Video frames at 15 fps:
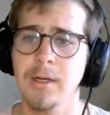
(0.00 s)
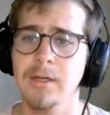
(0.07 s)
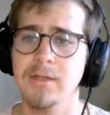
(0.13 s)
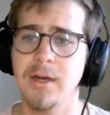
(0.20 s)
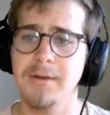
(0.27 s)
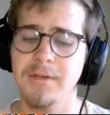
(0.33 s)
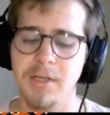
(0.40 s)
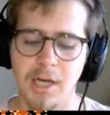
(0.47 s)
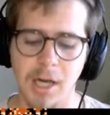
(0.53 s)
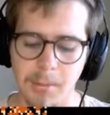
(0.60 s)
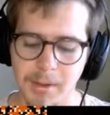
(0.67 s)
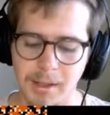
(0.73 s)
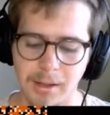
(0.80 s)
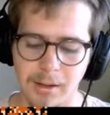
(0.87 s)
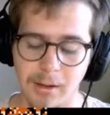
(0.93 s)
So I have to come
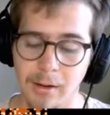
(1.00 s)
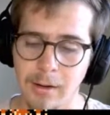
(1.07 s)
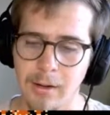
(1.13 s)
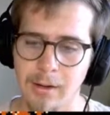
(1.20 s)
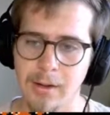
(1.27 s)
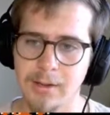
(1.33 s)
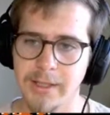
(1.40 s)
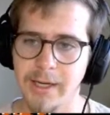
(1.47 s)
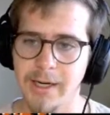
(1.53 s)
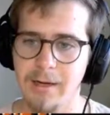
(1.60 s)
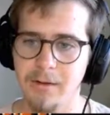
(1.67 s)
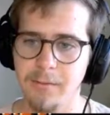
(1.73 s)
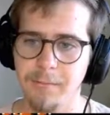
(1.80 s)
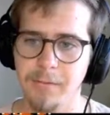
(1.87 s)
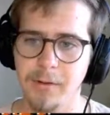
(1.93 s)
here, take out
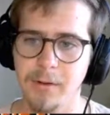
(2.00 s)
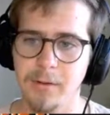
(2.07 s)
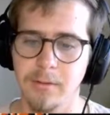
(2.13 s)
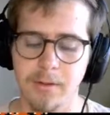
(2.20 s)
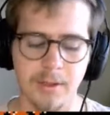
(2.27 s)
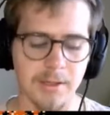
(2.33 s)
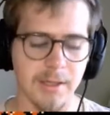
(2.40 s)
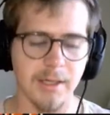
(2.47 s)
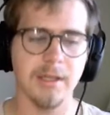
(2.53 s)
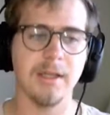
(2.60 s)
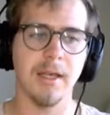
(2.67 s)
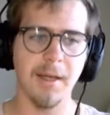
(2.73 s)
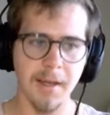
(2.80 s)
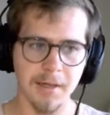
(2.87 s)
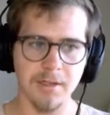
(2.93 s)
the flu, because like the
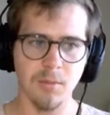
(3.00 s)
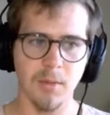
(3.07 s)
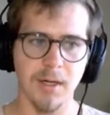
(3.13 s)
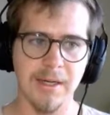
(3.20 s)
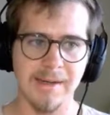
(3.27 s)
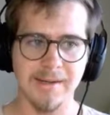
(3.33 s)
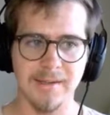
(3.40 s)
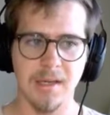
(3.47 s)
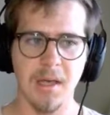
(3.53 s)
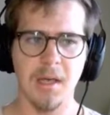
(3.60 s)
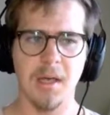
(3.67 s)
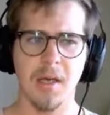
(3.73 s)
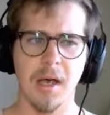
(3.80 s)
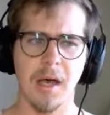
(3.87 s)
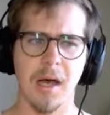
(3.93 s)
hint was
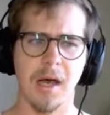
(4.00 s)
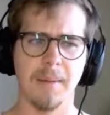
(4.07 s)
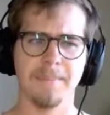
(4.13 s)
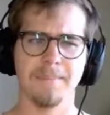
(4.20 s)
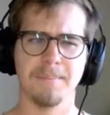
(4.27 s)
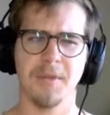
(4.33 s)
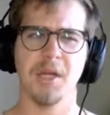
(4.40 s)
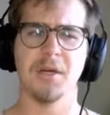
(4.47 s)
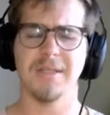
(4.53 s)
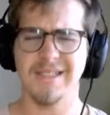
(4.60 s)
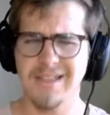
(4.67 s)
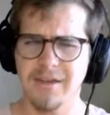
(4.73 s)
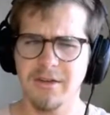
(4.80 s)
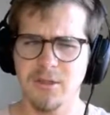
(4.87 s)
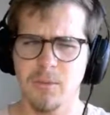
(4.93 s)
um, there are
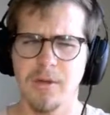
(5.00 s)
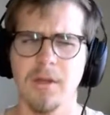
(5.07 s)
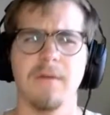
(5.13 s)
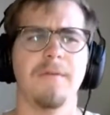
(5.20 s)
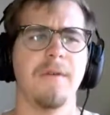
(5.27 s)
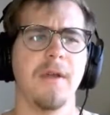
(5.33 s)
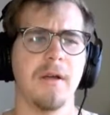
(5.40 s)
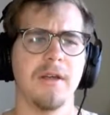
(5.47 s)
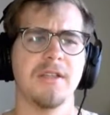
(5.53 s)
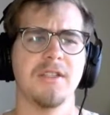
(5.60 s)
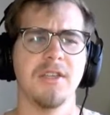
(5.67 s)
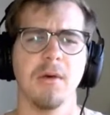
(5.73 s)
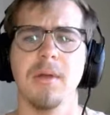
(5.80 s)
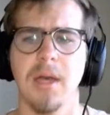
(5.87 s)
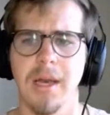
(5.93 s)
secrets where the fairies
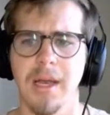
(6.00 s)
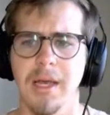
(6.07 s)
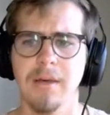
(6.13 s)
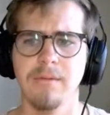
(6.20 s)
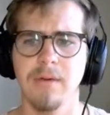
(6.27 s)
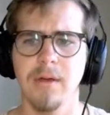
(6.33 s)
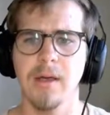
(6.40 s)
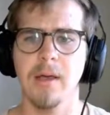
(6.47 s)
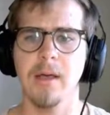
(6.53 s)
don't live,